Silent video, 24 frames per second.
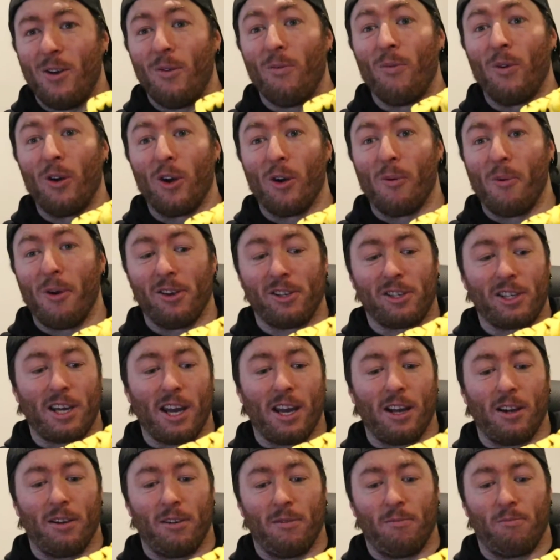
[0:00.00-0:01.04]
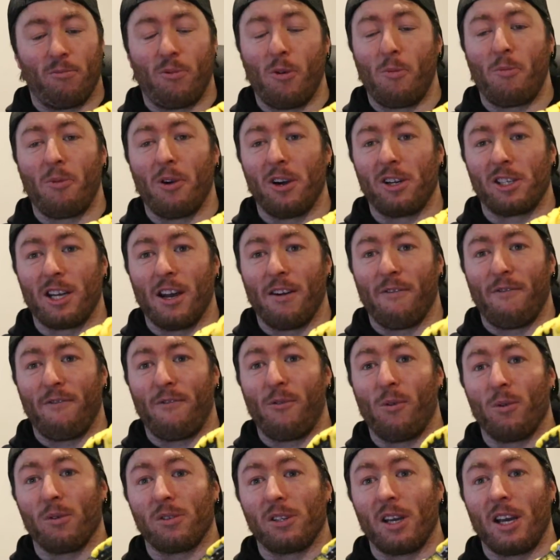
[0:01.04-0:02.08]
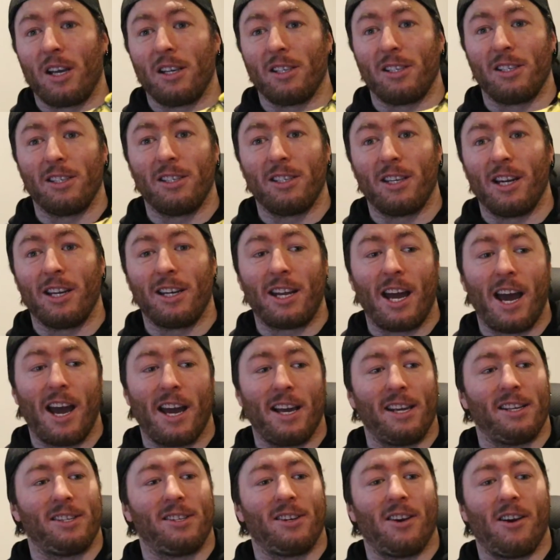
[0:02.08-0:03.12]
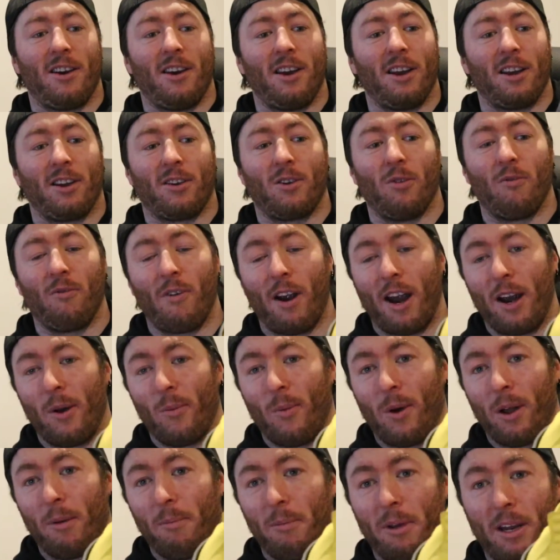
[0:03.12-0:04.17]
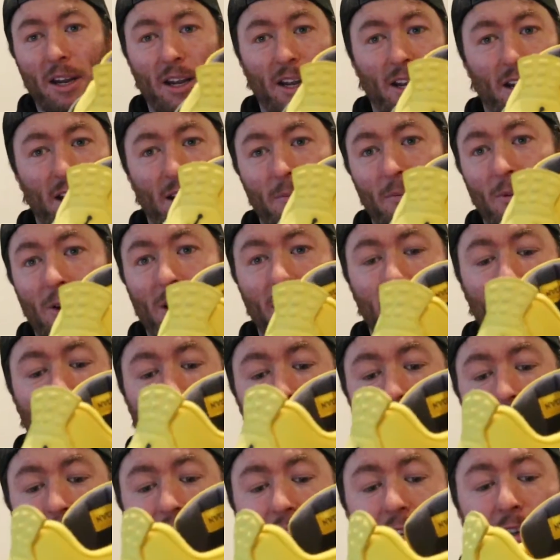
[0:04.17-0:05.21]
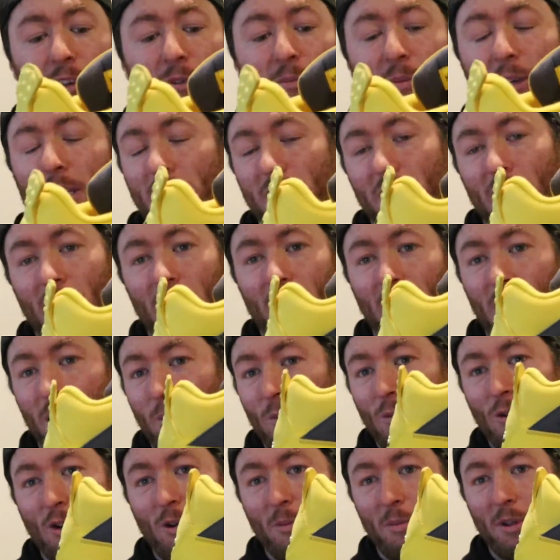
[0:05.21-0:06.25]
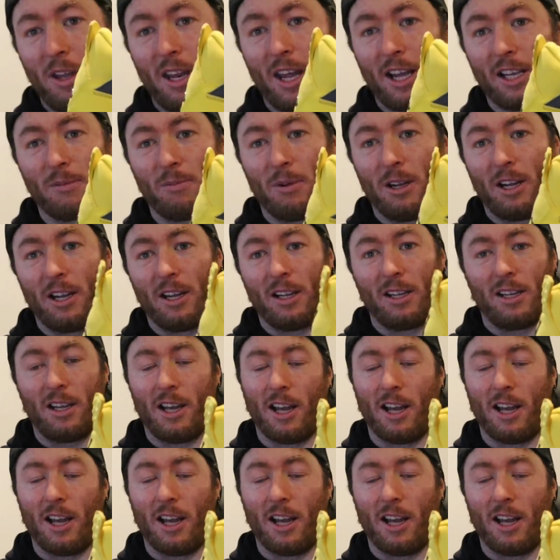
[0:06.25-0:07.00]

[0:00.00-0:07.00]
we pretty much get 4 seasons in a day. So it could rain 1 minute, it might not. It could be sunny and warm the next minute.